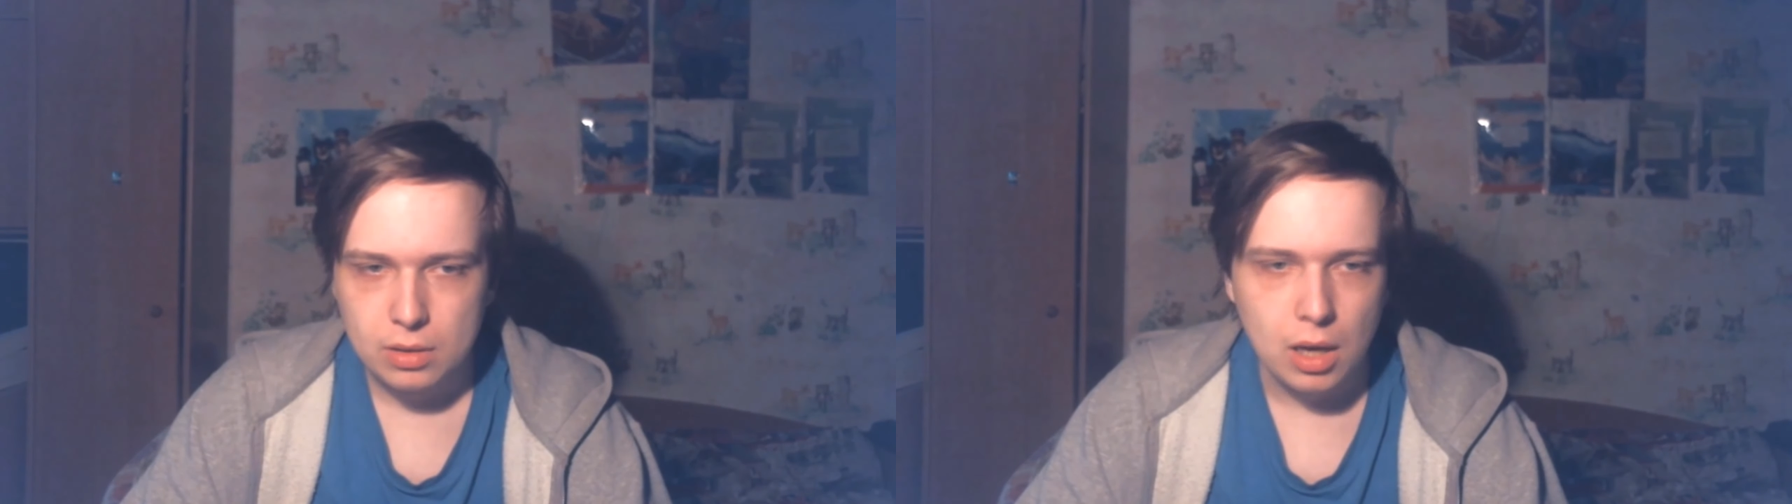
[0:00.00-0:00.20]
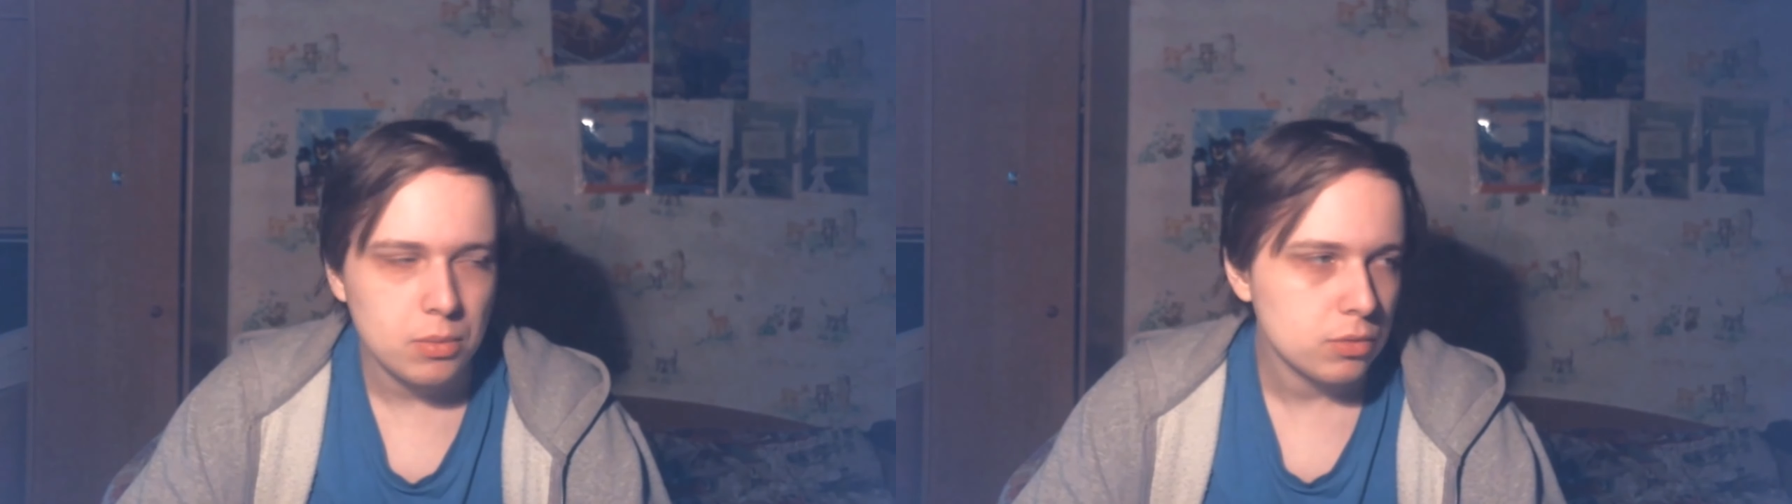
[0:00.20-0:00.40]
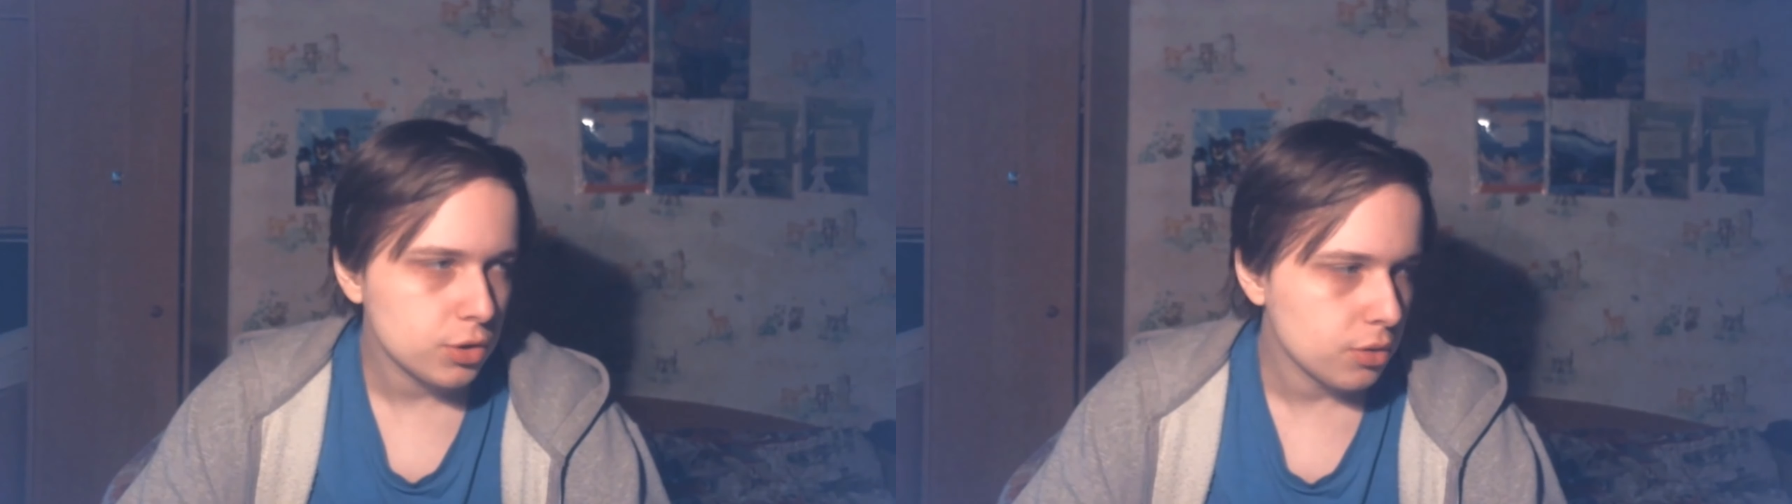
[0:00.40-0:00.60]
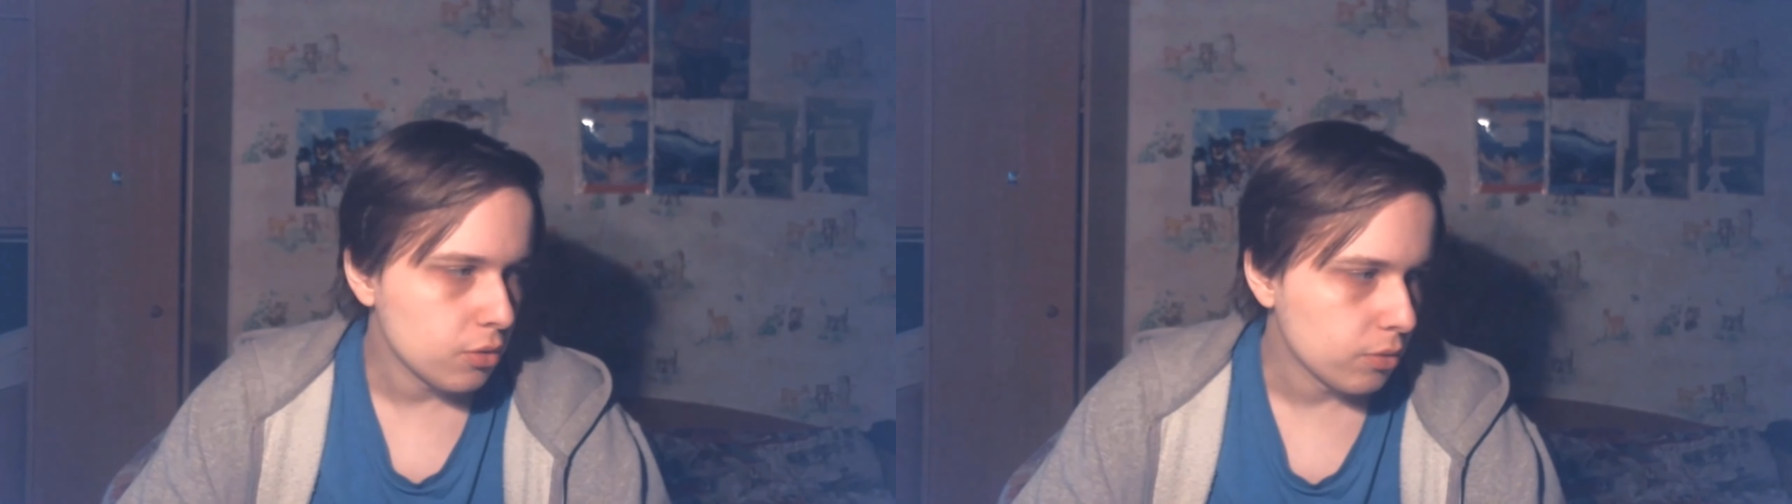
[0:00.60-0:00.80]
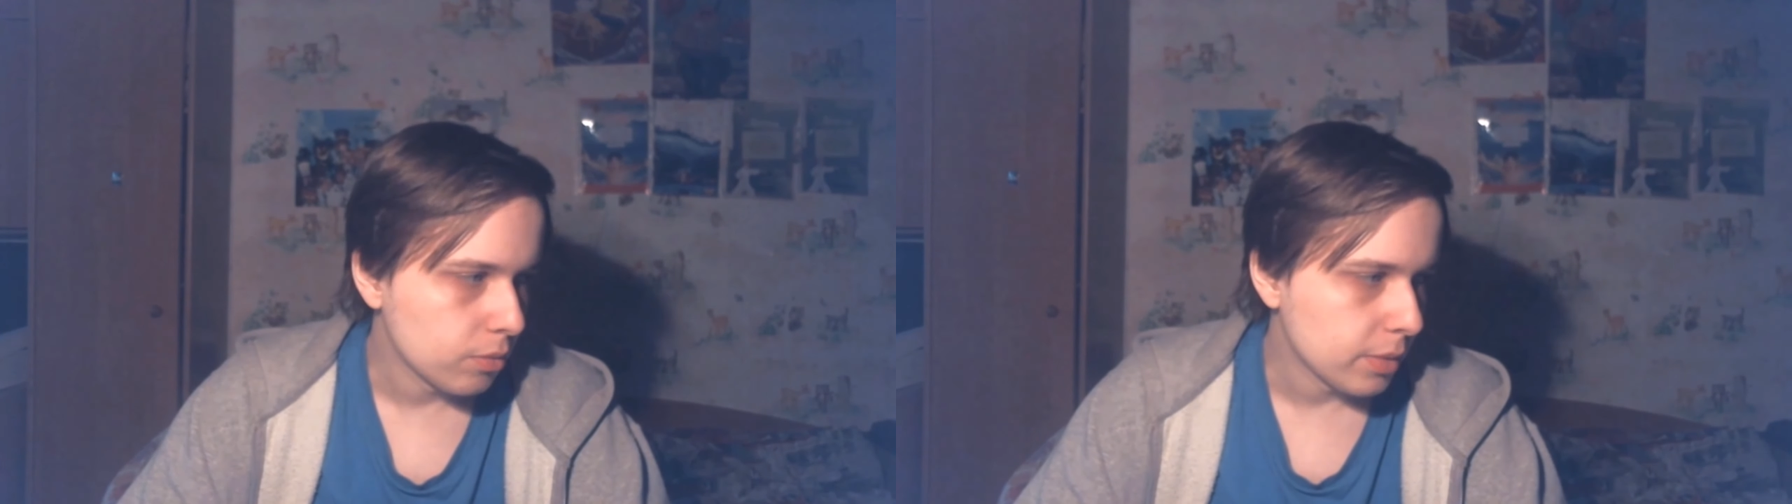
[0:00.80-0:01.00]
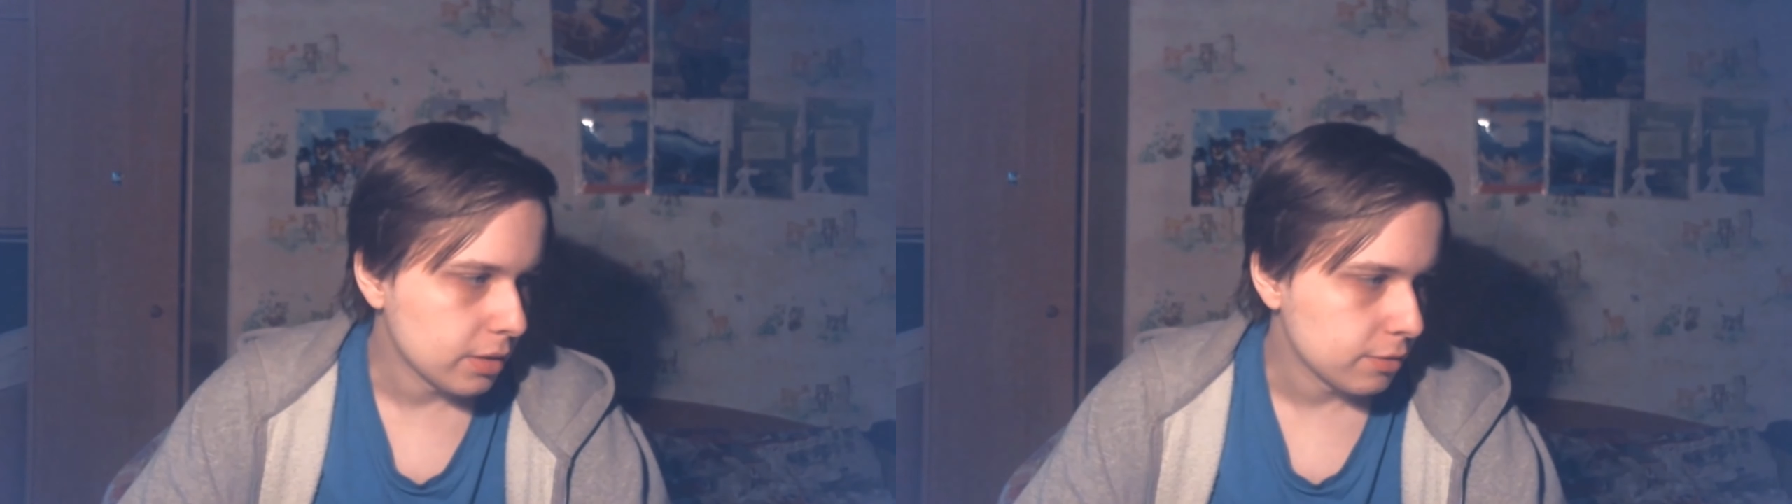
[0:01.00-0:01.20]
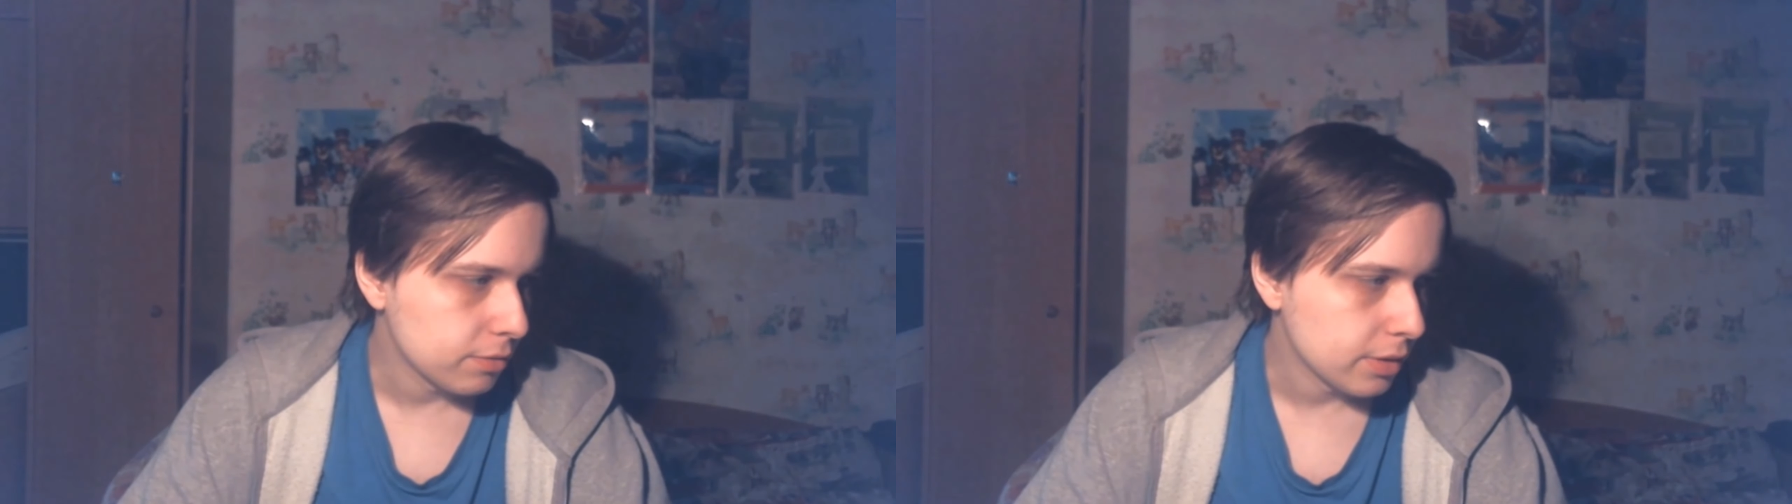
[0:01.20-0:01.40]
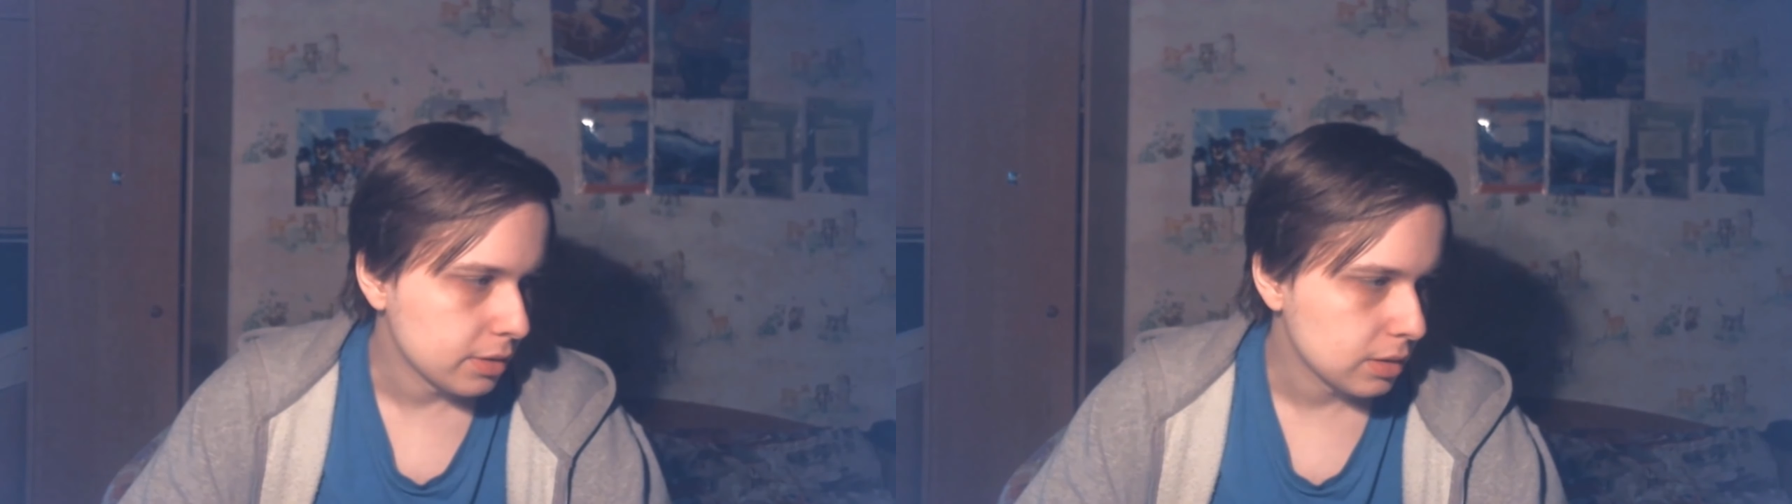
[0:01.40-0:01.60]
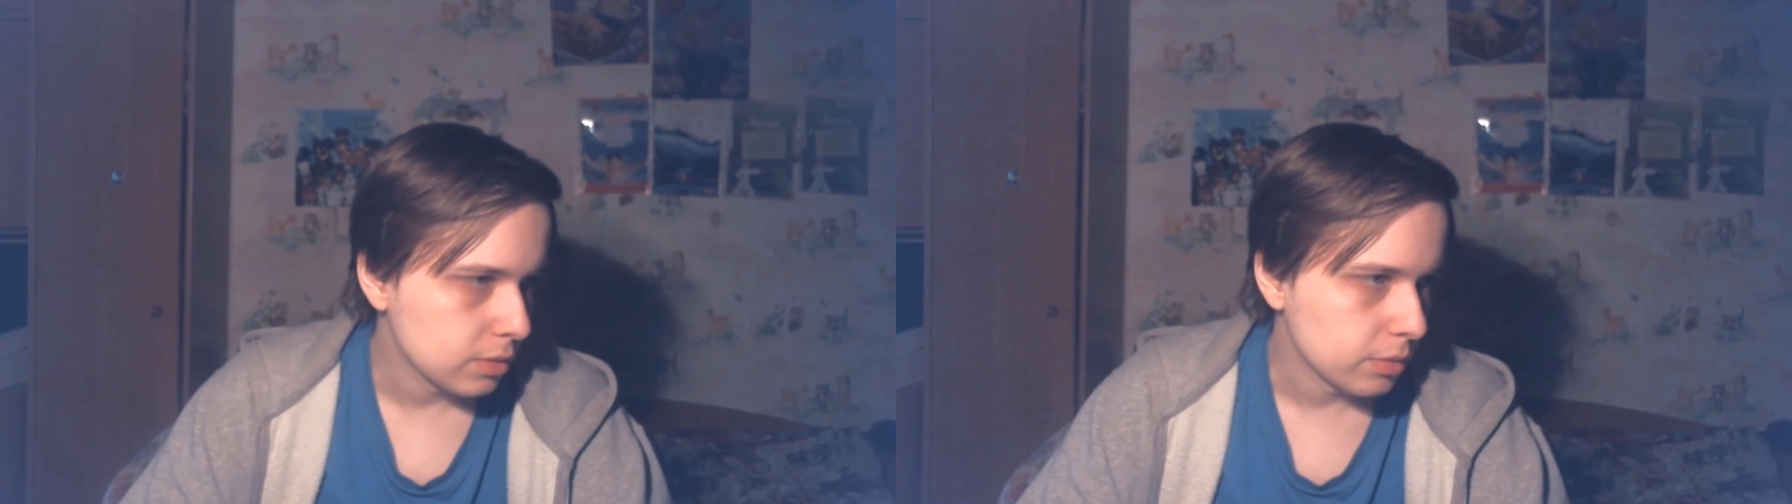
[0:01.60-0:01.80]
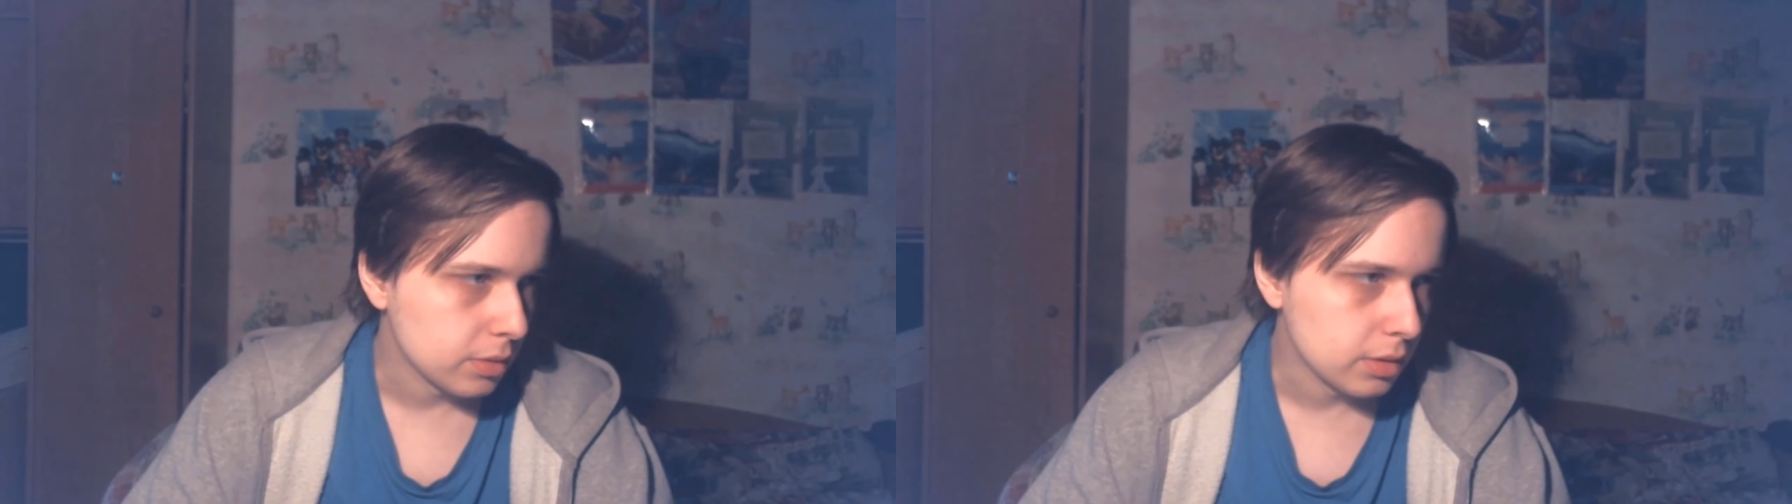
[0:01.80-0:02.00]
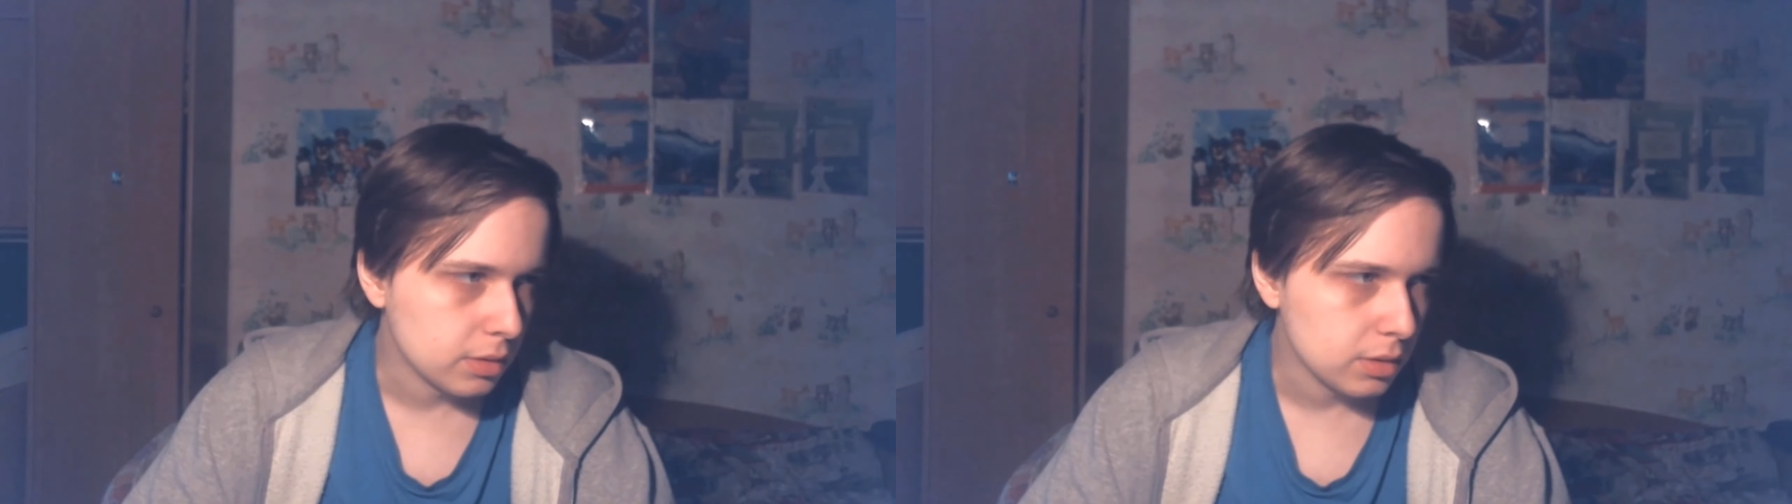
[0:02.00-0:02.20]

I will show my face with the